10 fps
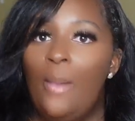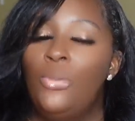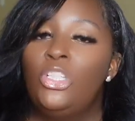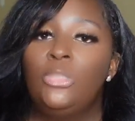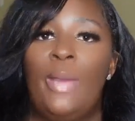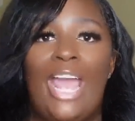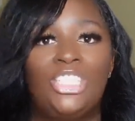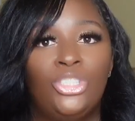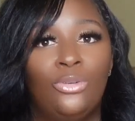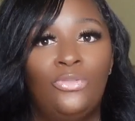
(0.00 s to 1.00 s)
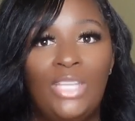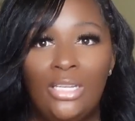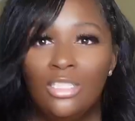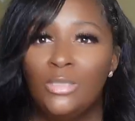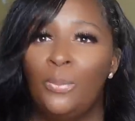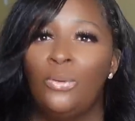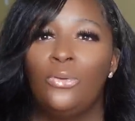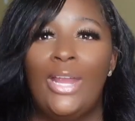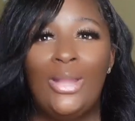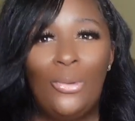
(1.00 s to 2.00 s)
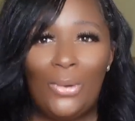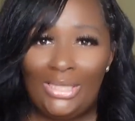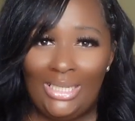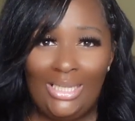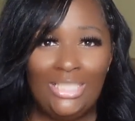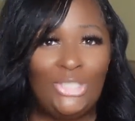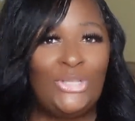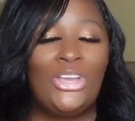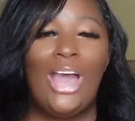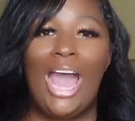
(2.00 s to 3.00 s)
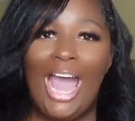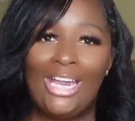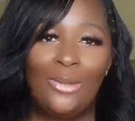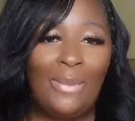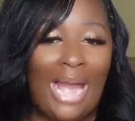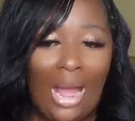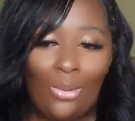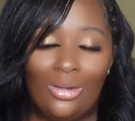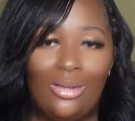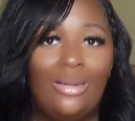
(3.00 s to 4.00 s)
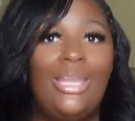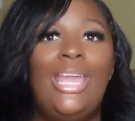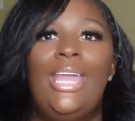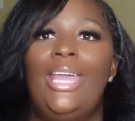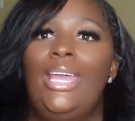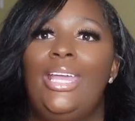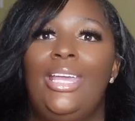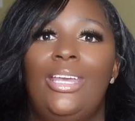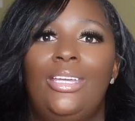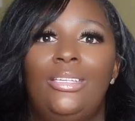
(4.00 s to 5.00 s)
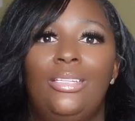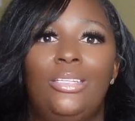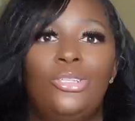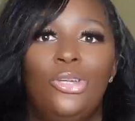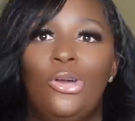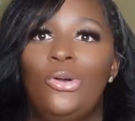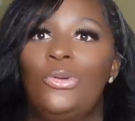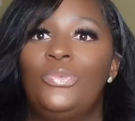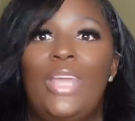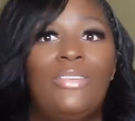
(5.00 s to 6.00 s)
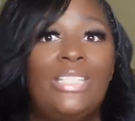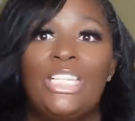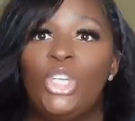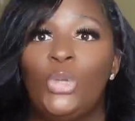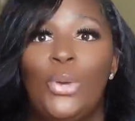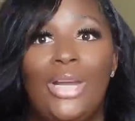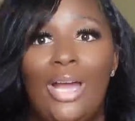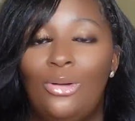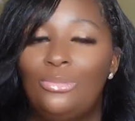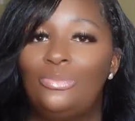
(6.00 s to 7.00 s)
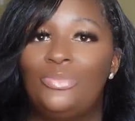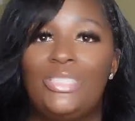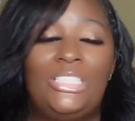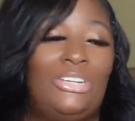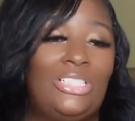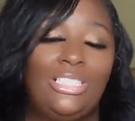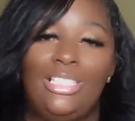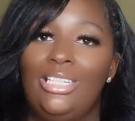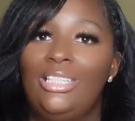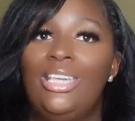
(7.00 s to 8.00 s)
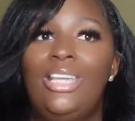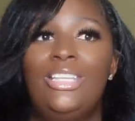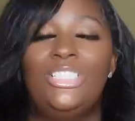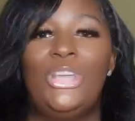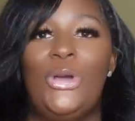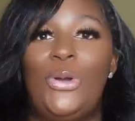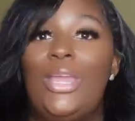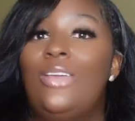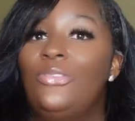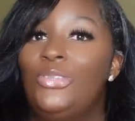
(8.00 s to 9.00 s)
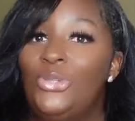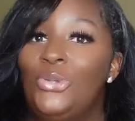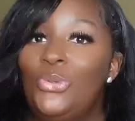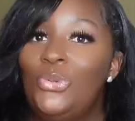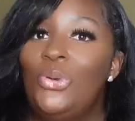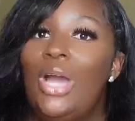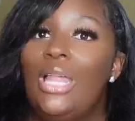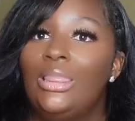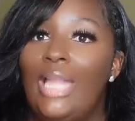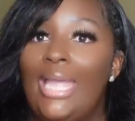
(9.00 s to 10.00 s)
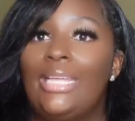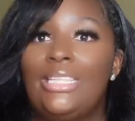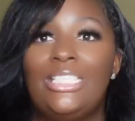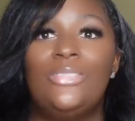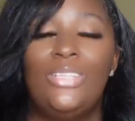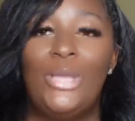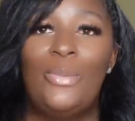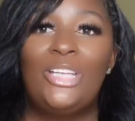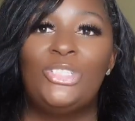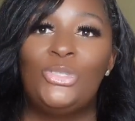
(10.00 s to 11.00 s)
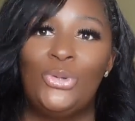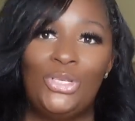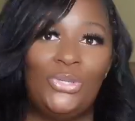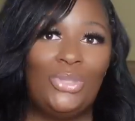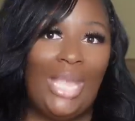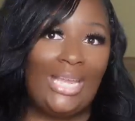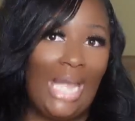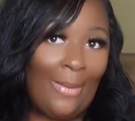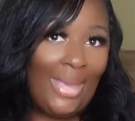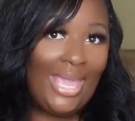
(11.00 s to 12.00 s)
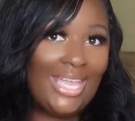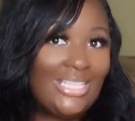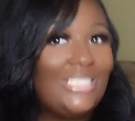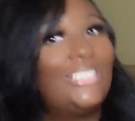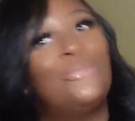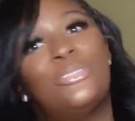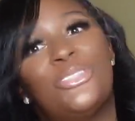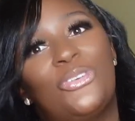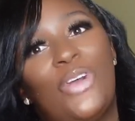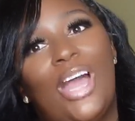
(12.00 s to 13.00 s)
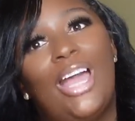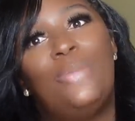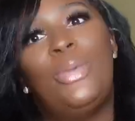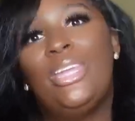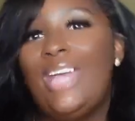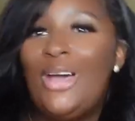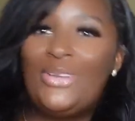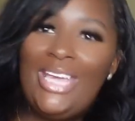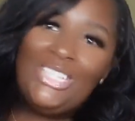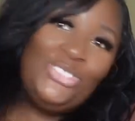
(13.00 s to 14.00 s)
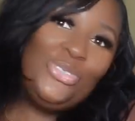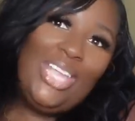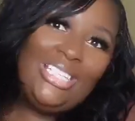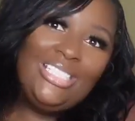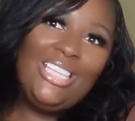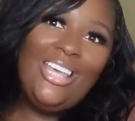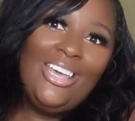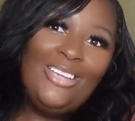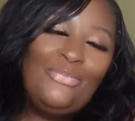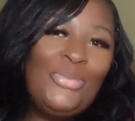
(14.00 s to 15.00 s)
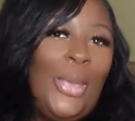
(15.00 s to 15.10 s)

Push past your fears. Pray on it to your higher power. And, you know, everything's gonna work out. Seriously. So if you like this video, make sure you like, comment, and subscribe, and I'll catch you next time.